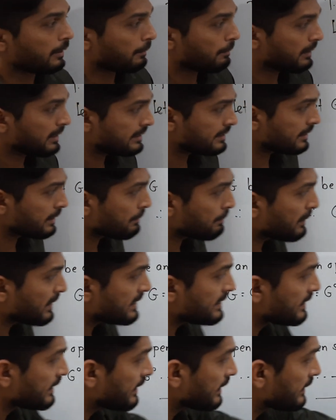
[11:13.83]
But see,
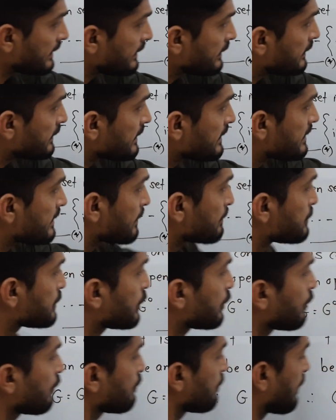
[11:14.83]
basically G is
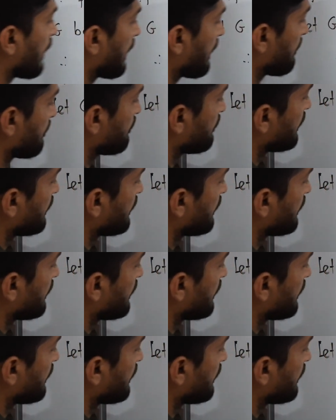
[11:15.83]
subset of Y.